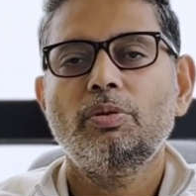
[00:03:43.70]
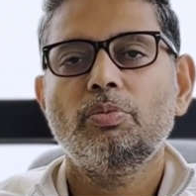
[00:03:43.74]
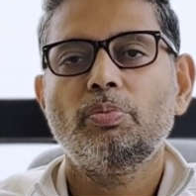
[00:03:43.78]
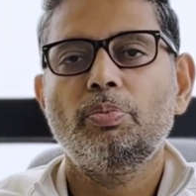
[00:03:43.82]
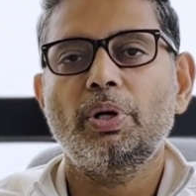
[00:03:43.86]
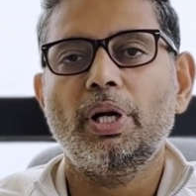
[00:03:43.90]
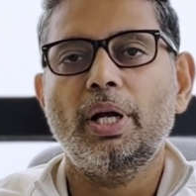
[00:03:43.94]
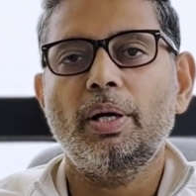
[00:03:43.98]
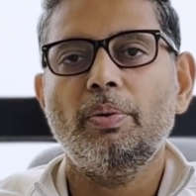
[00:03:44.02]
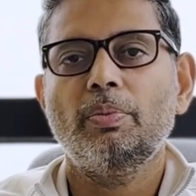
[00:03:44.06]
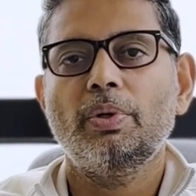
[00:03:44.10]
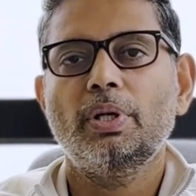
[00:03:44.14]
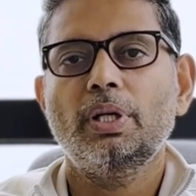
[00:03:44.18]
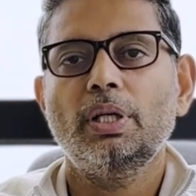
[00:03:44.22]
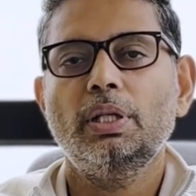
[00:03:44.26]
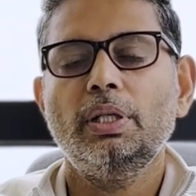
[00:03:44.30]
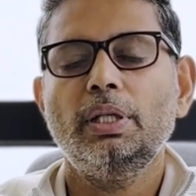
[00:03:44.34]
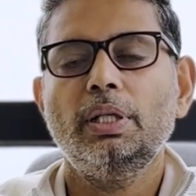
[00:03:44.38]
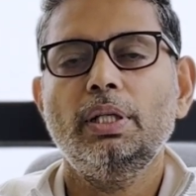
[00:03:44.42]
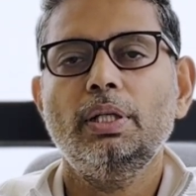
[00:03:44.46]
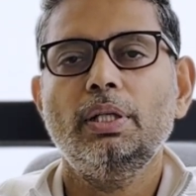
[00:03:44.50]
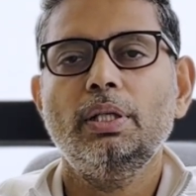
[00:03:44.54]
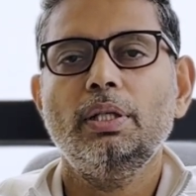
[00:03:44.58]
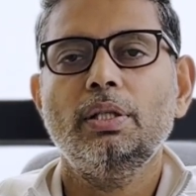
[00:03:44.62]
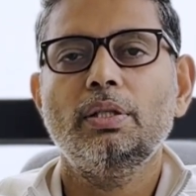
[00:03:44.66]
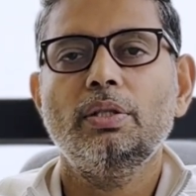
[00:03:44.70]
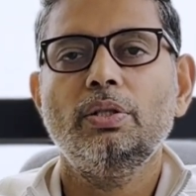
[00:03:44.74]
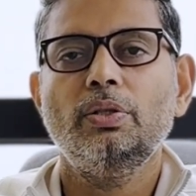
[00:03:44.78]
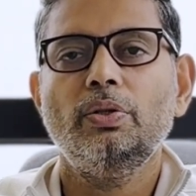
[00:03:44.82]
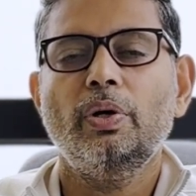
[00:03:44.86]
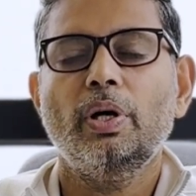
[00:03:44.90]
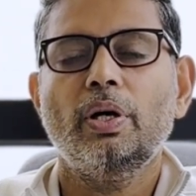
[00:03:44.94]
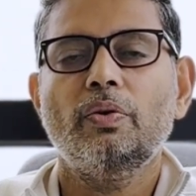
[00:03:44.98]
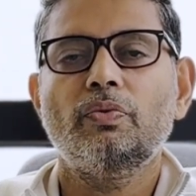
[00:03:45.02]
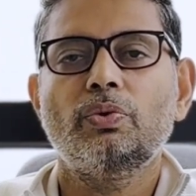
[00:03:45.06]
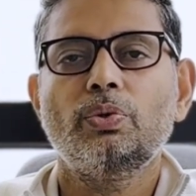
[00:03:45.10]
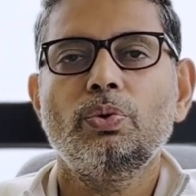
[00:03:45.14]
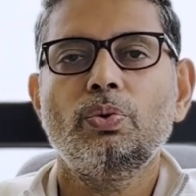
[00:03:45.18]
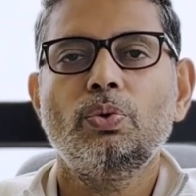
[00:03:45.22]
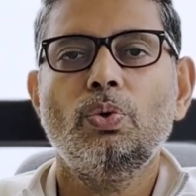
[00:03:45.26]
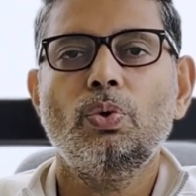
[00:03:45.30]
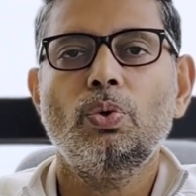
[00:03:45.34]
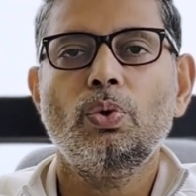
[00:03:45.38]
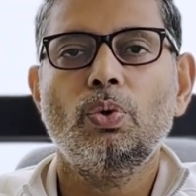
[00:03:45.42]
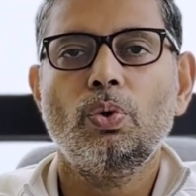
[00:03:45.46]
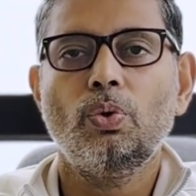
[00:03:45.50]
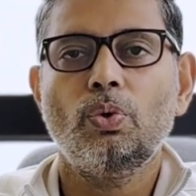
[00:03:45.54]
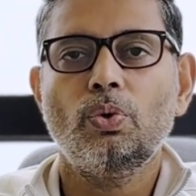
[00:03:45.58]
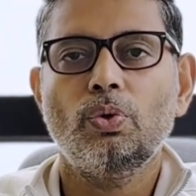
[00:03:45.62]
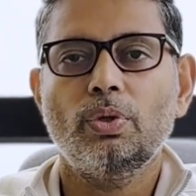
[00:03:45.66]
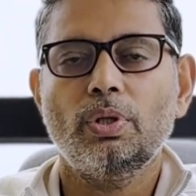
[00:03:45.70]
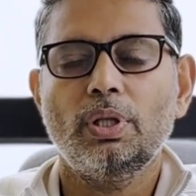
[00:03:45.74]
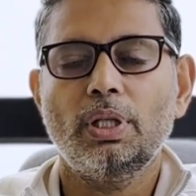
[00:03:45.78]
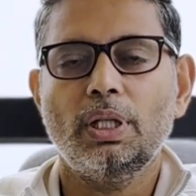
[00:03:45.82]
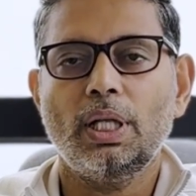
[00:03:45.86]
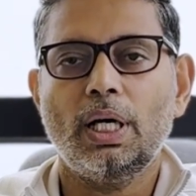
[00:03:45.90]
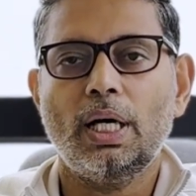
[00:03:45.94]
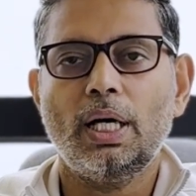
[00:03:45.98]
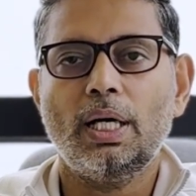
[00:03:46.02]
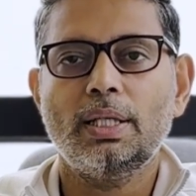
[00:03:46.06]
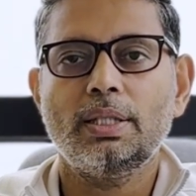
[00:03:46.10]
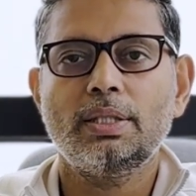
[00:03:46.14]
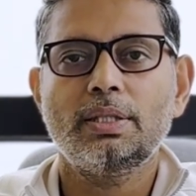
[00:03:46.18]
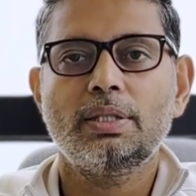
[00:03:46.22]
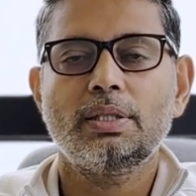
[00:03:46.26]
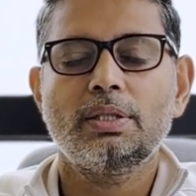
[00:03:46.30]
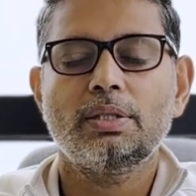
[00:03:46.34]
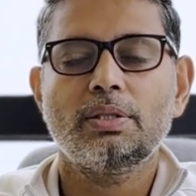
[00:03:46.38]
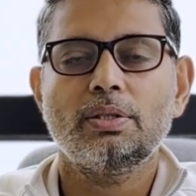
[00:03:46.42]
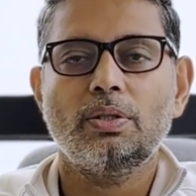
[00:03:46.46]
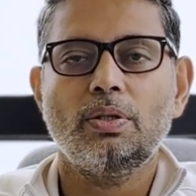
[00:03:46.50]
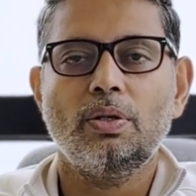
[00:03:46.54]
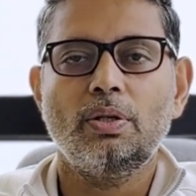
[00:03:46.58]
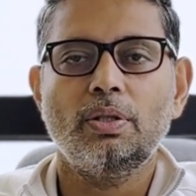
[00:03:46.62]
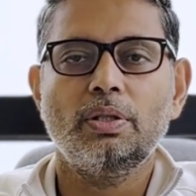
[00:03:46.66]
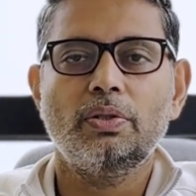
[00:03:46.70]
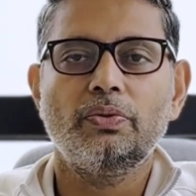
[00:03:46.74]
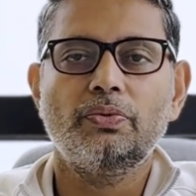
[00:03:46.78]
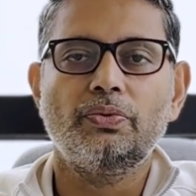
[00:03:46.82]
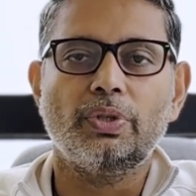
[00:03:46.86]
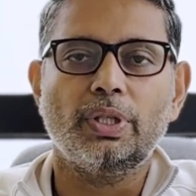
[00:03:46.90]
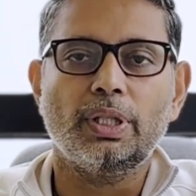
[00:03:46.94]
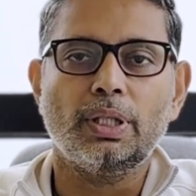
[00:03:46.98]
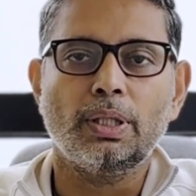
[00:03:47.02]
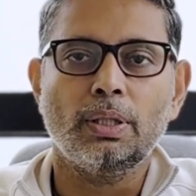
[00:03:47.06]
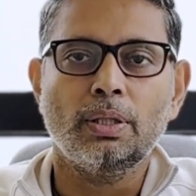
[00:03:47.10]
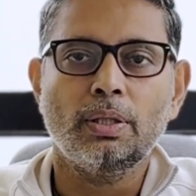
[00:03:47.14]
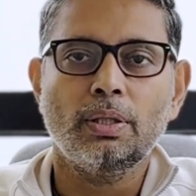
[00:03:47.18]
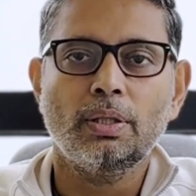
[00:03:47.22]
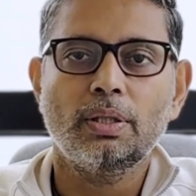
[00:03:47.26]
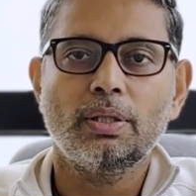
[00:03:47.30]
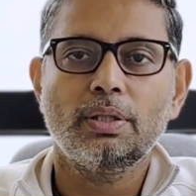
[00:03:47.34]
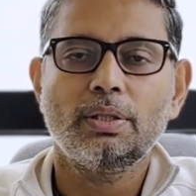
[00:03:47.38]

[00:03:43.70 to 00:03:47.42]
primarily you have to go large on the funnel.